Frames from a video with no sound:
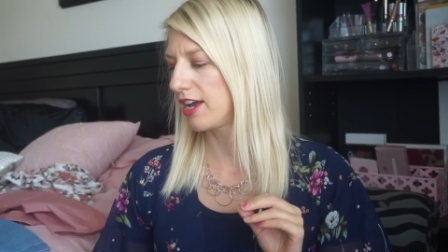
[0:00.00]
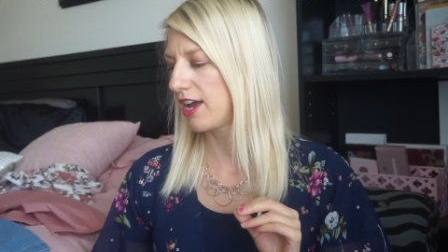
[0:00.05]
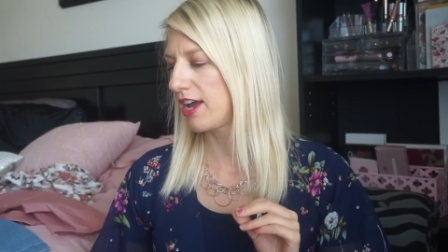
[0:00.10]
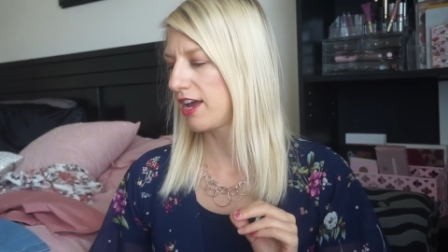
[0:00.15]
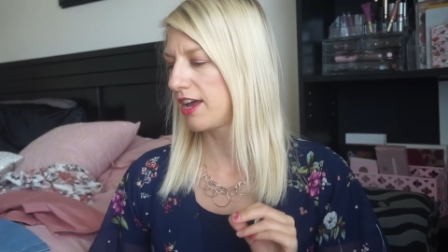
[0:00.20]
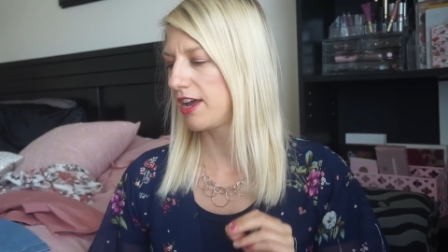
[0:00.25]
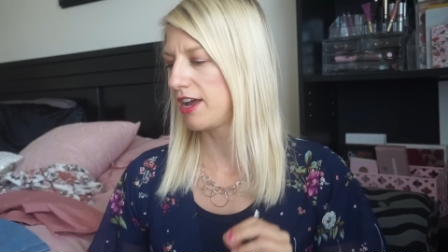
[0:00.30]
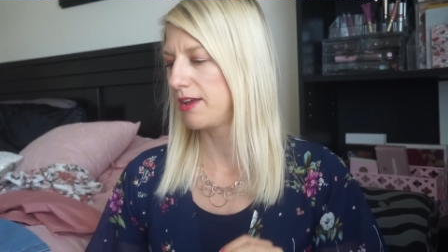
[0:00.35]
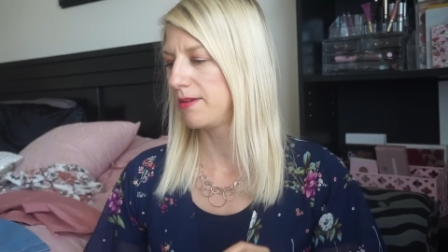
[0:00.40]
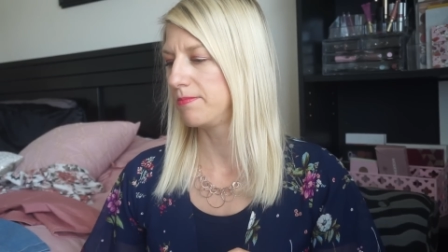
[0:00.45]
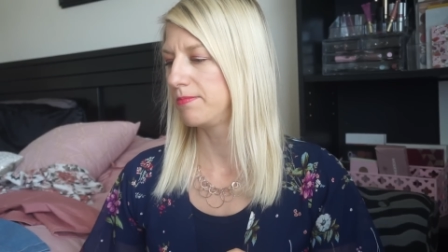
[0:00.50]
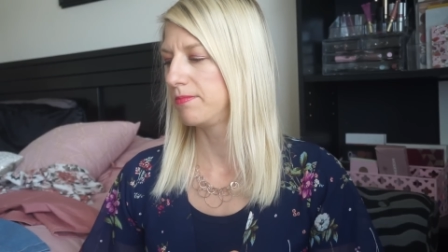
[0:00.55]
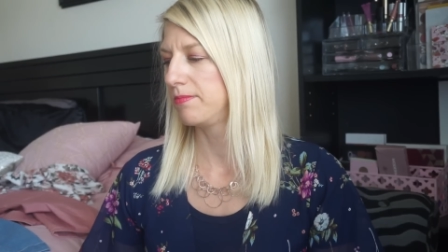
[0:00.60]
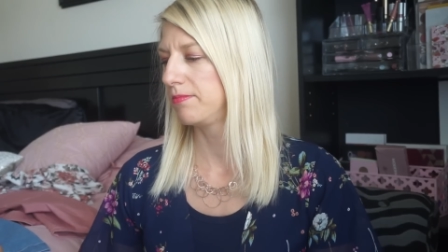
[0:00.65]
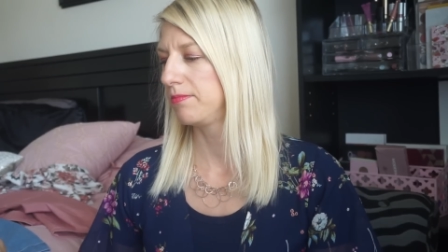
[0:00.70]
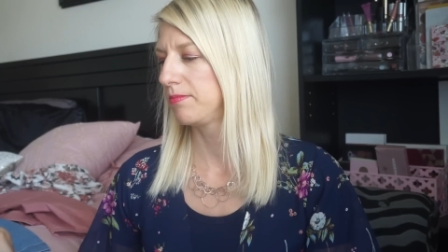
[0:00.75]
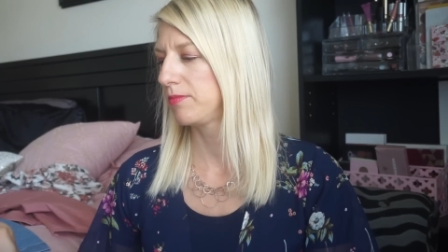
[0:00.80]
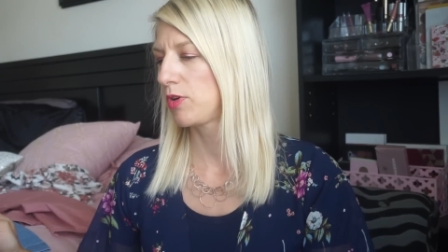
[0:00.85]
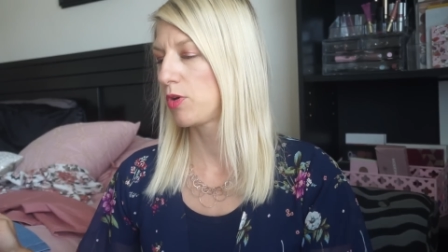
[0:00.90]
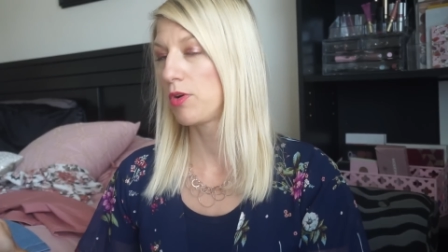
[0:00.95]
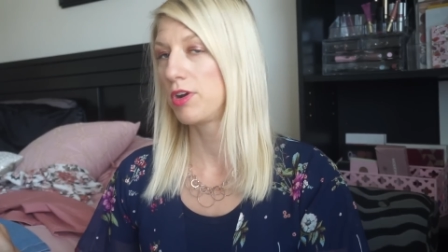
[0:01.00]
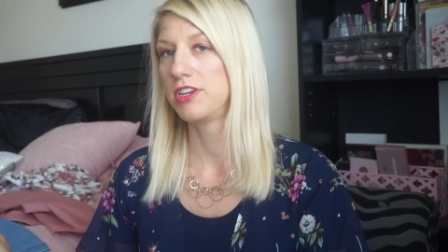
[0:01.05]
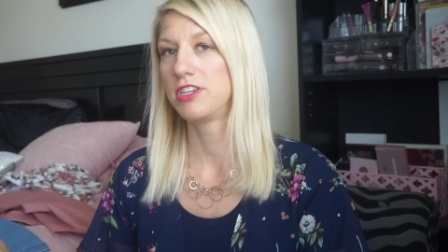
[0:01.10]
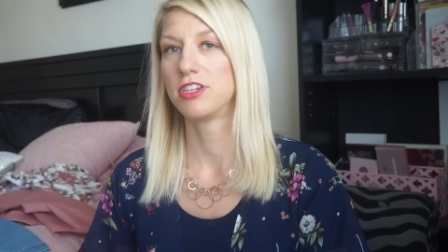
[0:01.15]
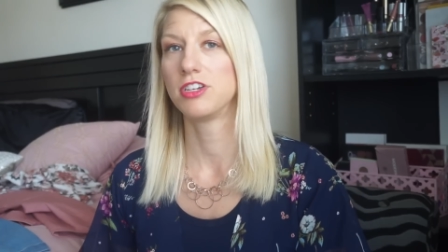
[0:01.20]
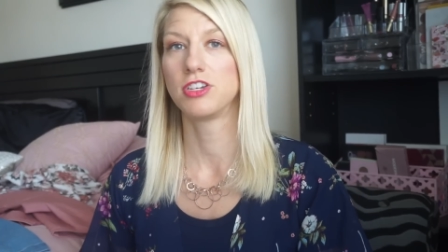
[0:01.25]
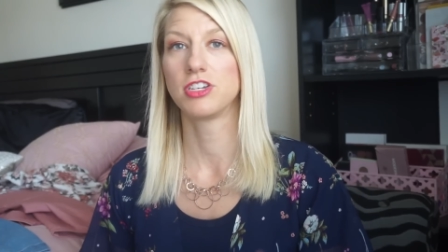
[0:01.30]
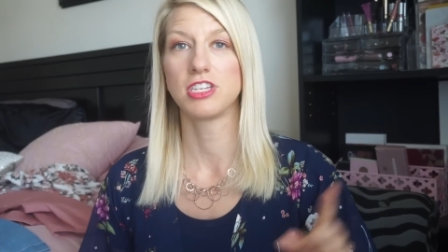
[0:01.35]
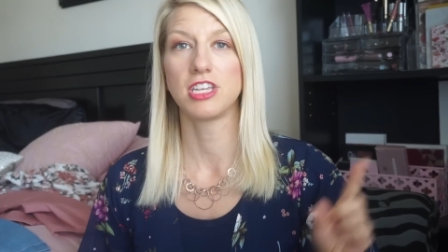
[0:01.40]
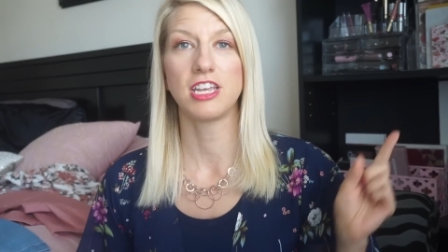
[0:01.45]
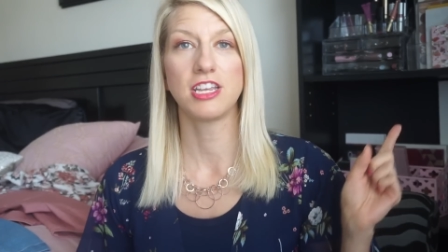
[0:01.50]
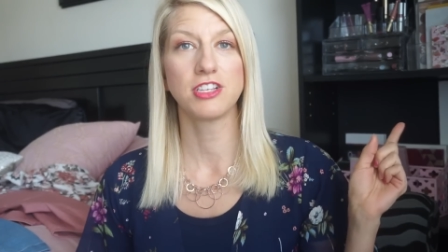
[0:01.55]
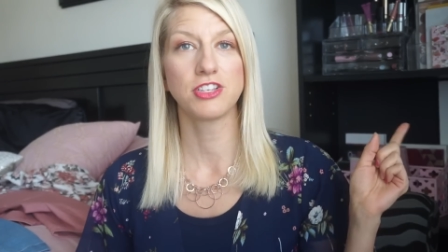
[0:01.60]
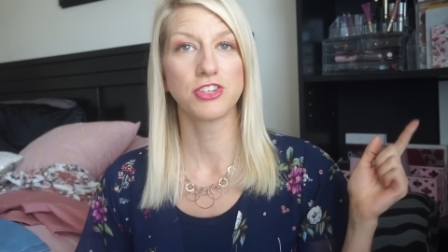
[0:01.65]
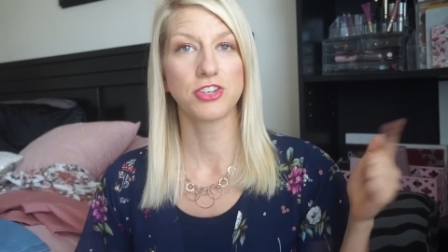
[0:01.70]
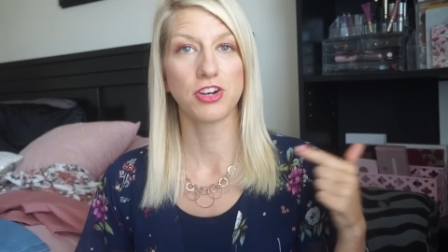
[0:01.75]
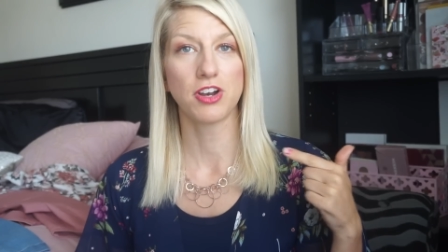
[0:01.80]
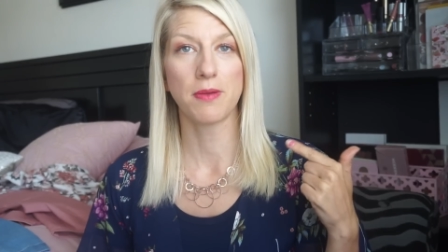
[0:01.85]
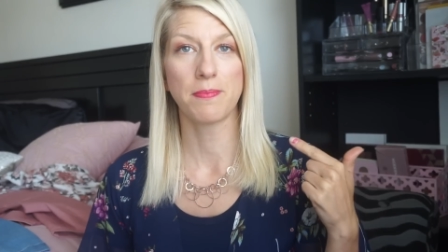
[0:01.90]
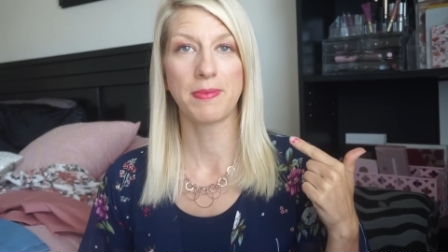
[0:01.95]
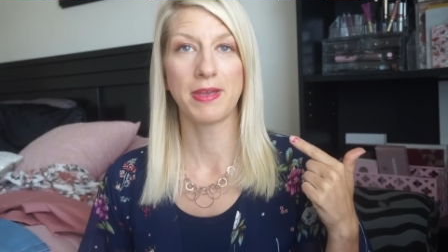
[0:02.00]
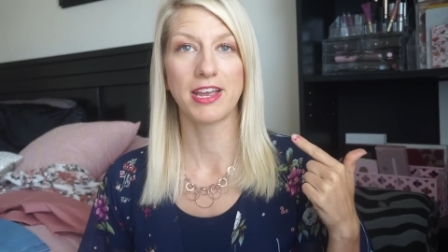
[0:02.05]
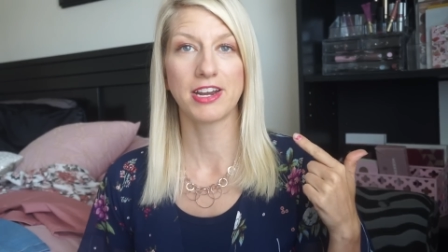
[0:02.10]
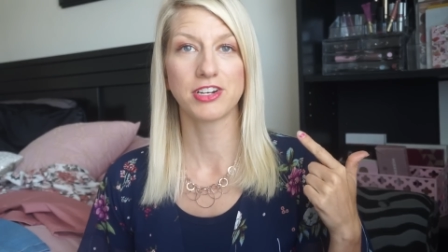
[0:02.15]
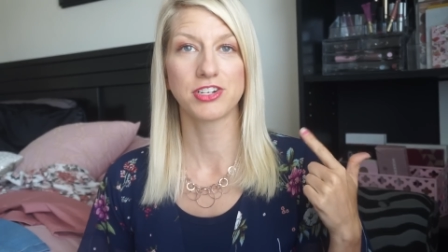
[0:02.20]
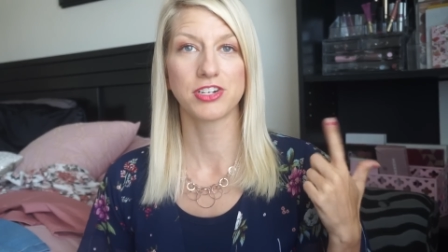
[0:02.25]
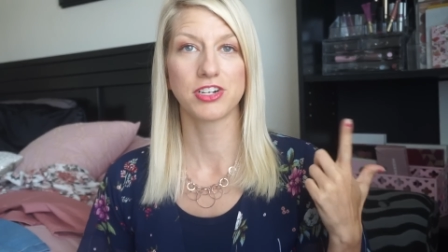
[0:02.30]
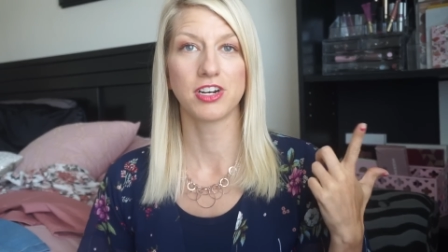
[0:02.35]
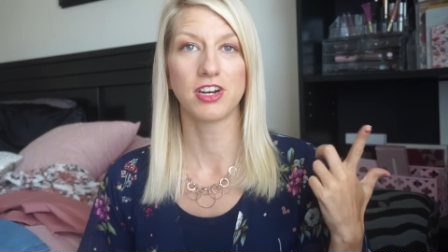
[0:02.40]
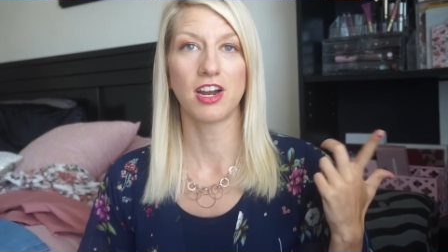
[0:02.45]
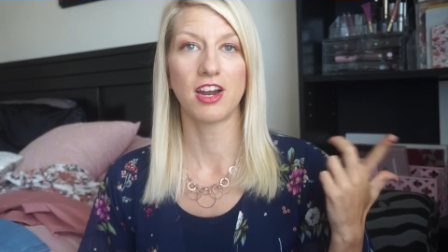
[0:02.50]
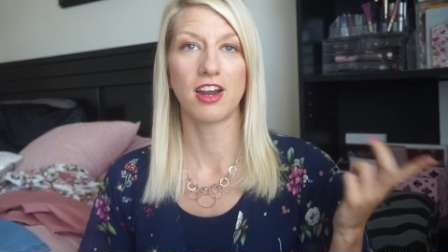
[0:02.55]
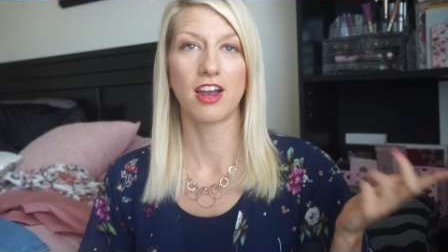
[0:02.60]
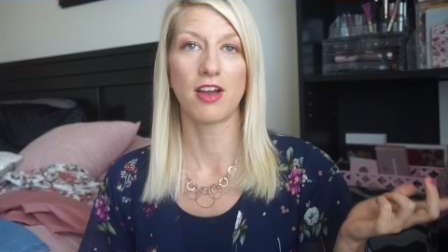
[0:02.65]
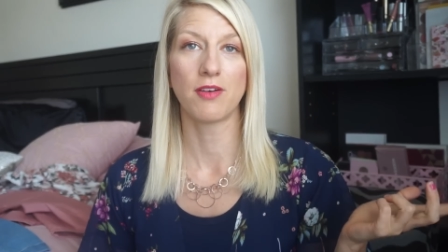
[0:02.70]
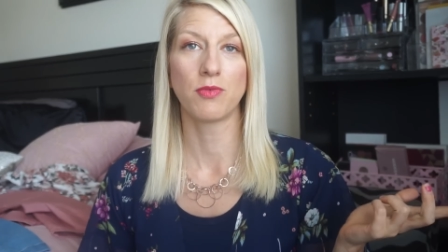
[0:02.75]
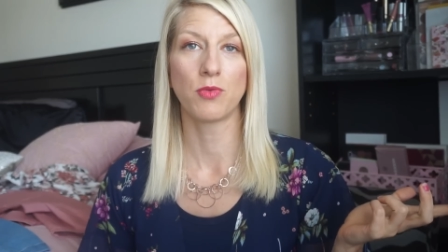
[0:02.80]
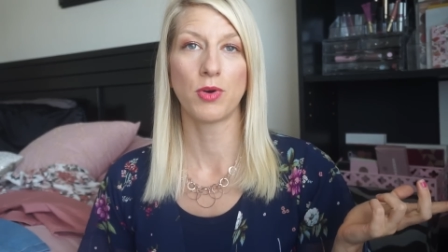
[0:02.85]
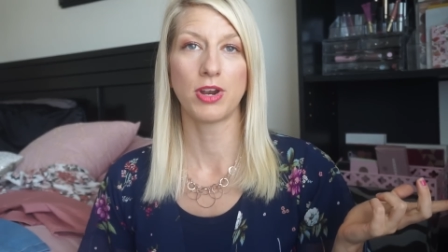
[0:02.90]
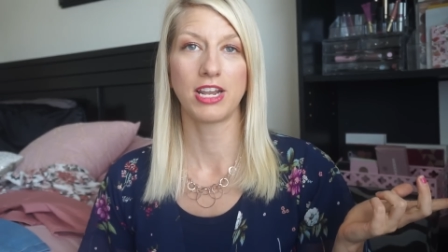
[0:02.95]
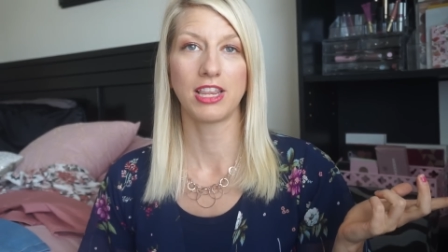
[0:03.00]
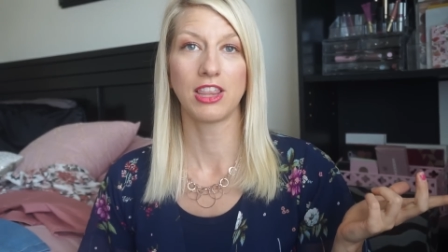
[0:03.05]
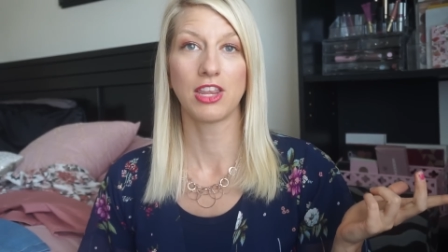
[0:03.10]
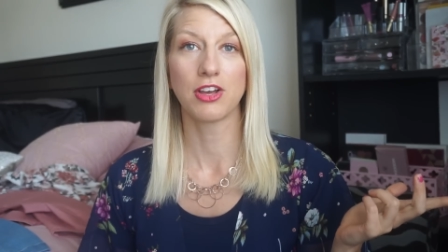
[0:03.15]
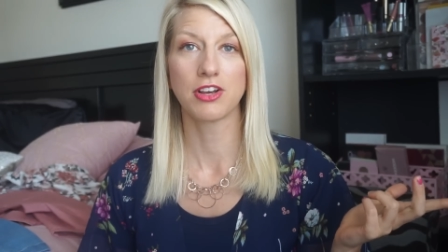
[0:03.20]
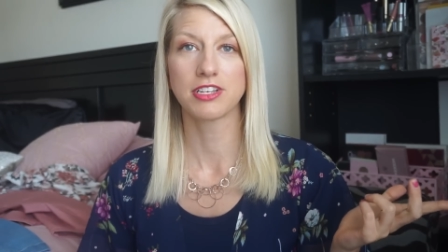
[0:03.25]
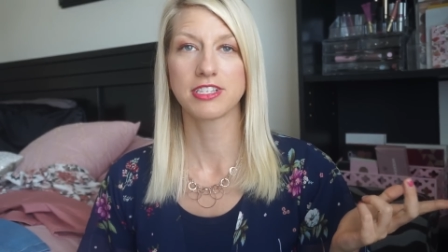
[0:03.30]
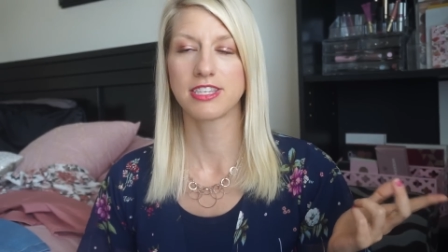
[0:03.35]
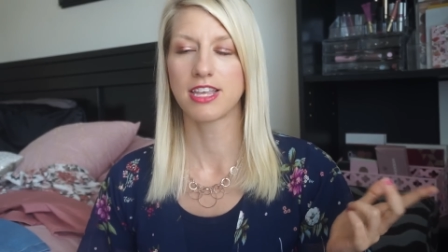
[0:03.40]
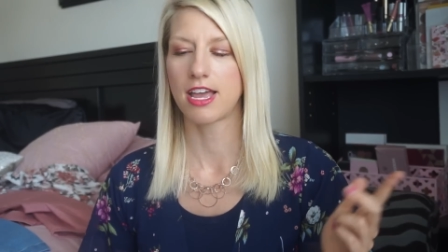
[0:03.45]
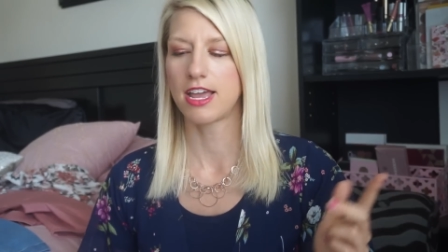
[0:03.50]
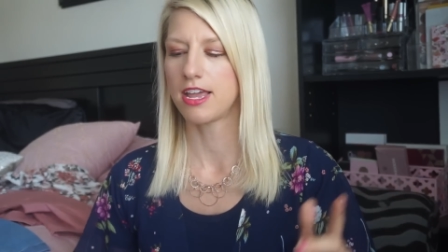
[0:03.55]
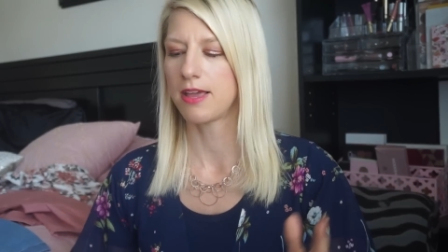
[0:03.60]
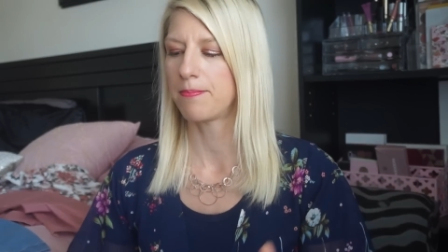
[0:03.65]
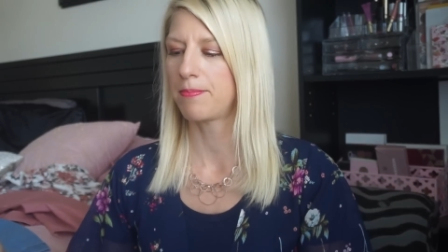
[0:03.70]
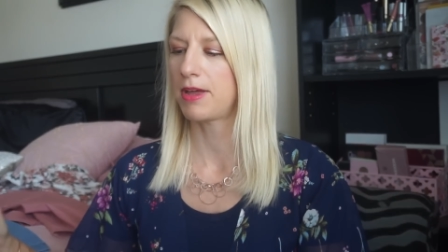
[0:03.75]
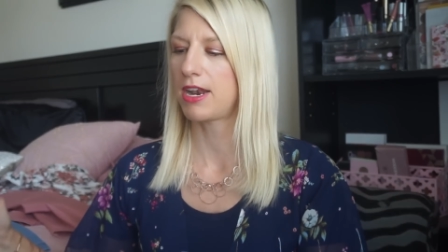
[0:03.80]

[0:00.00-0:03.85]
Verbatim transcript: I'm going to just insert a picture of what it looks like,